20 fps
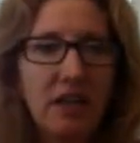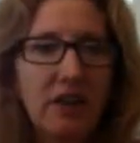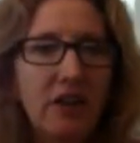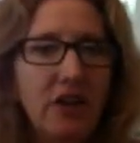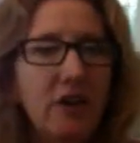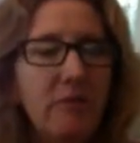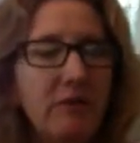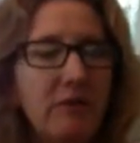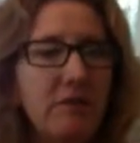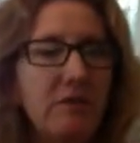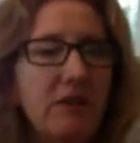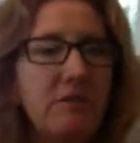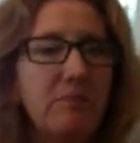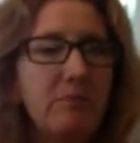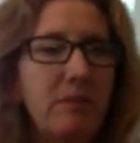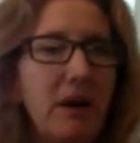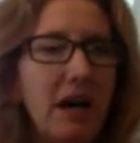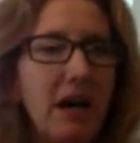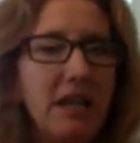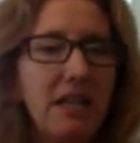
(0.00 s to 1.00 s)
the human
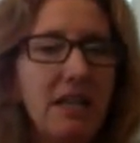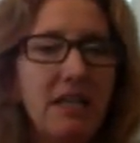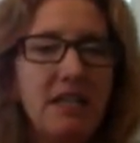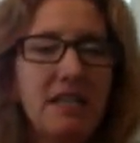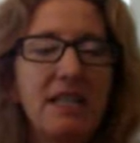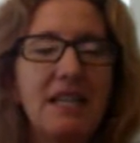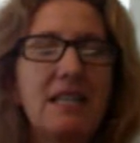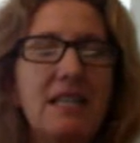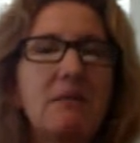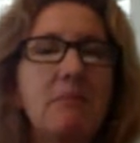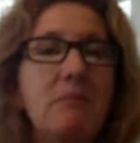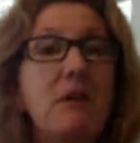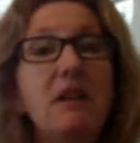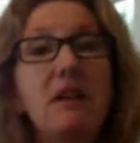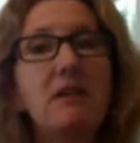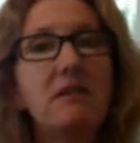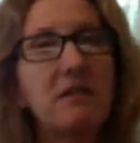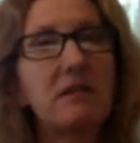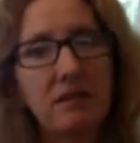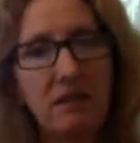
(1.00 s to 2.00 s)
body contains
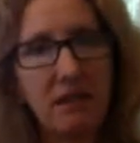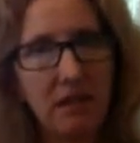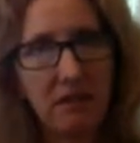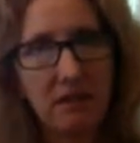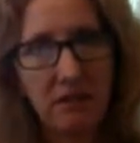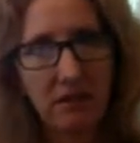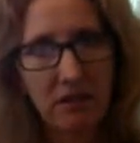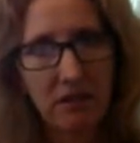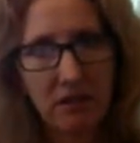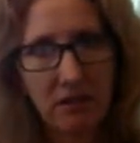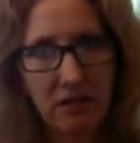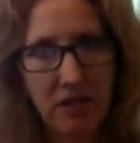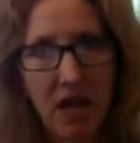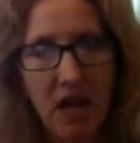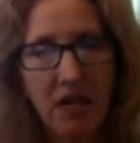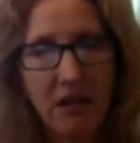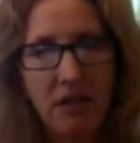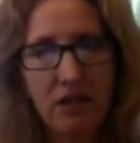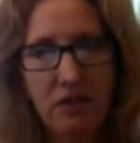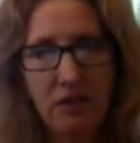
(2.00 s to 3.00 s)
millions of cells that are
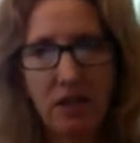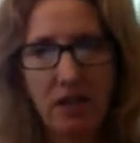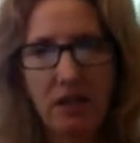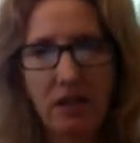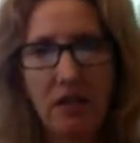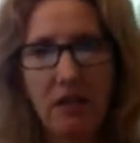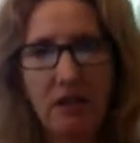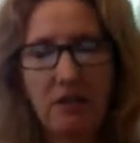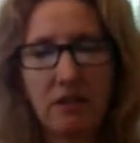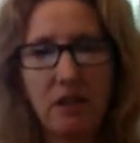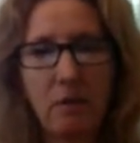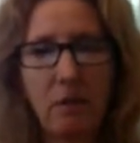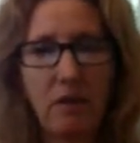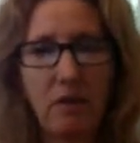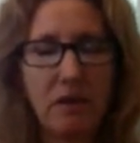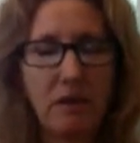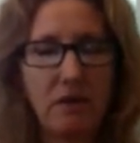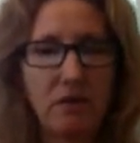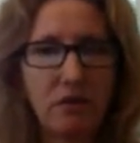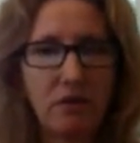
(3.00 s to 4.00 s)
not in direct contact with
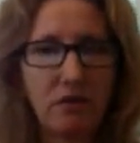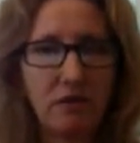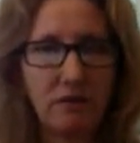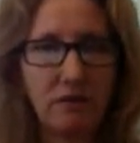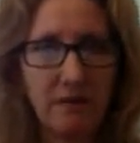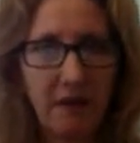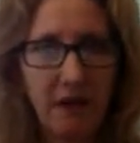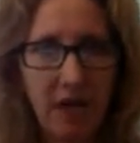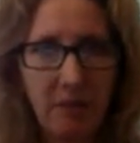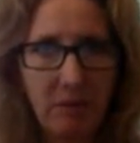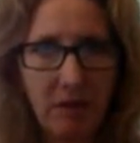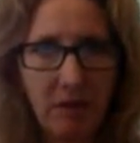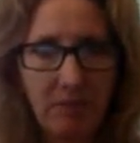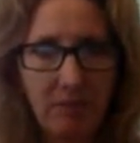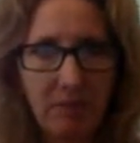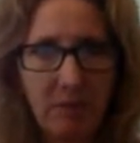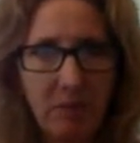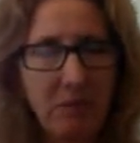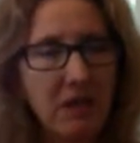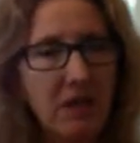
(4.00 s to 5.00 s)
the external environment.
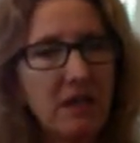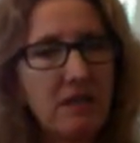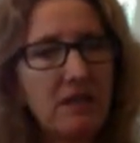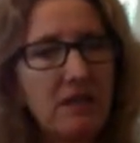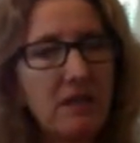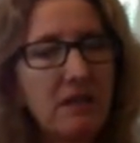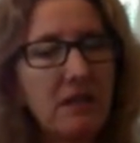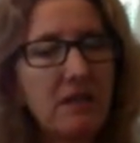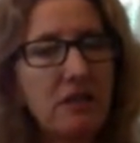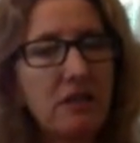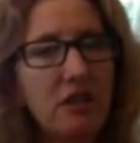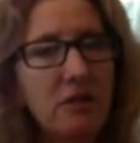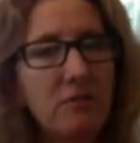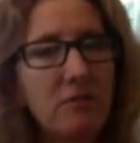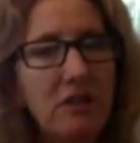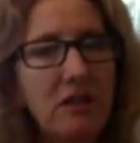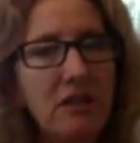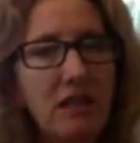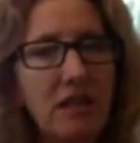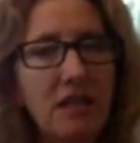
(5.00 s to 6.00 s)
Because of this,
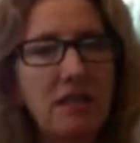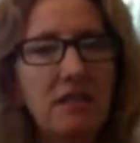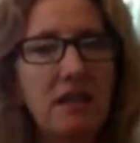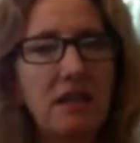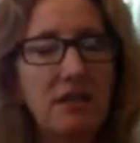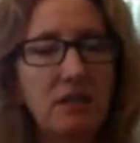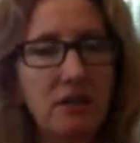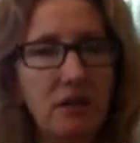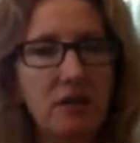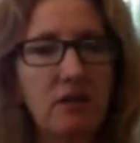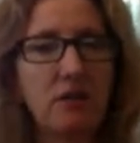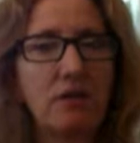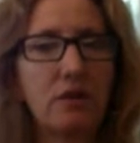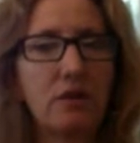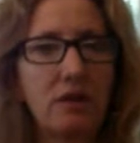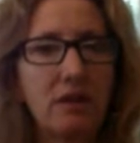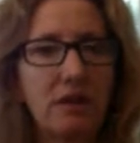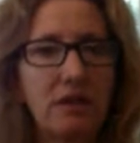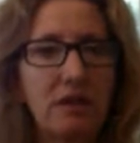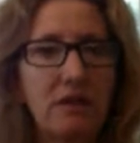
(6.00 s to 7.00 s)
human needs a
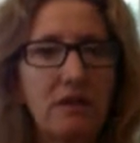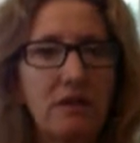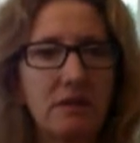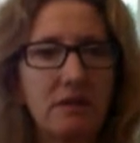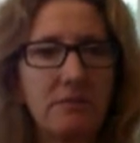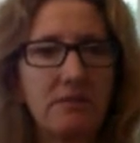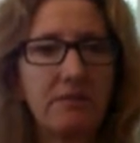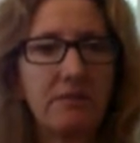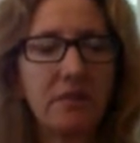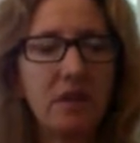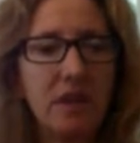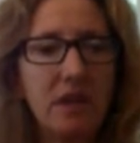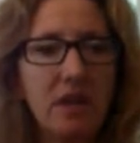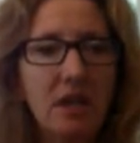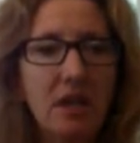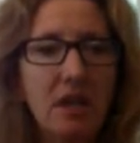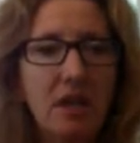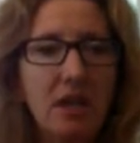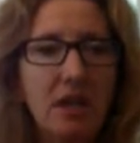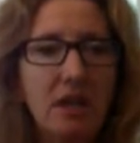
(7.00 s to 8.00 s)
circulatory system.
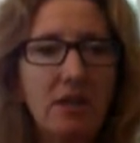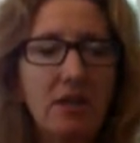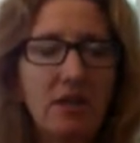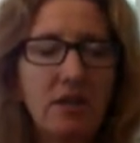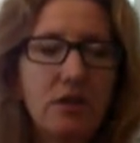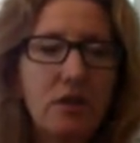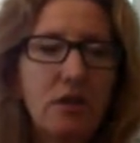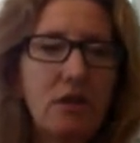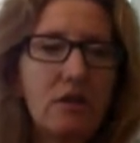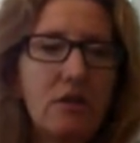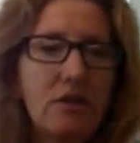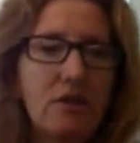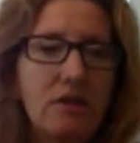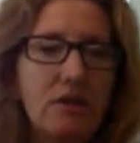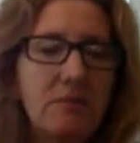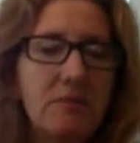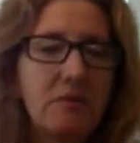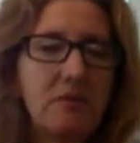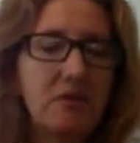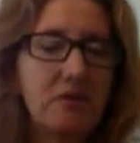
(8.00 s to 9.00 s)
The circulatory
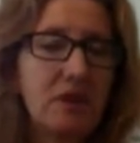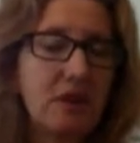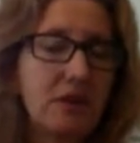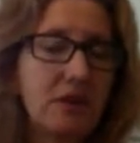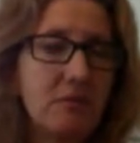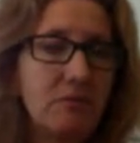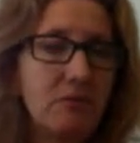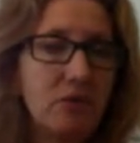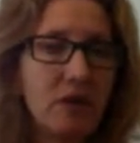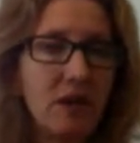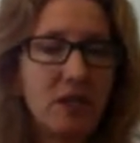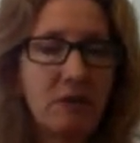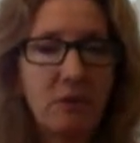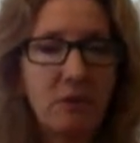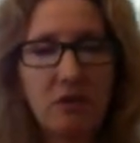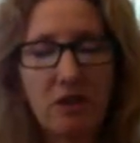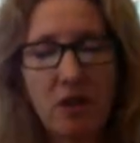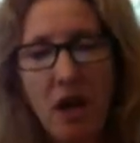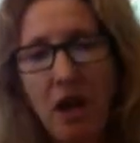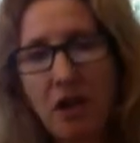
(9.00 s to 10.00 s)
system
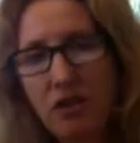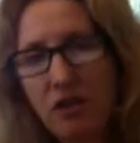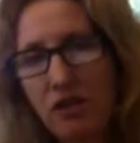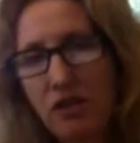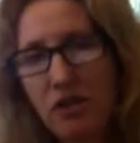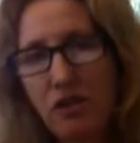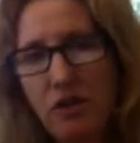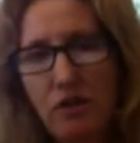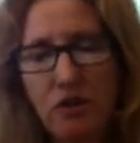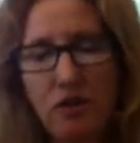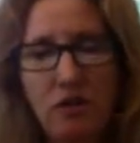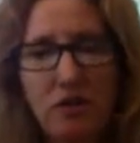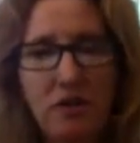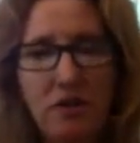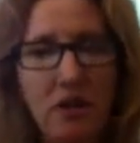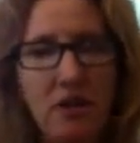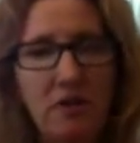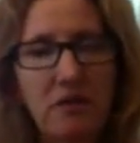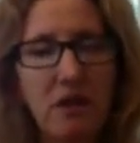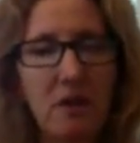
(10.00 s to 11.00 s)
transports oxygen, nutrients,
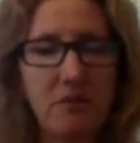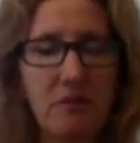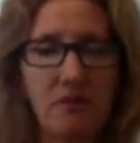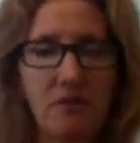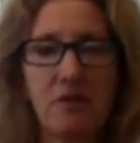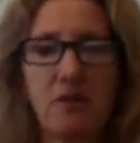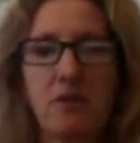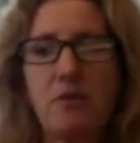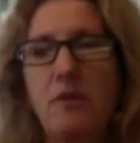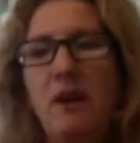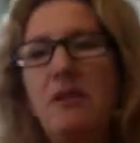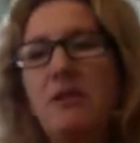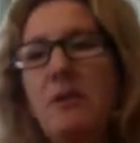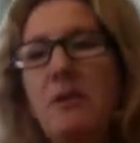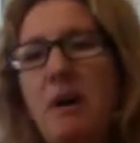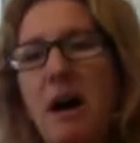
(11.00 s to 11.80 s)
and other substances throughout the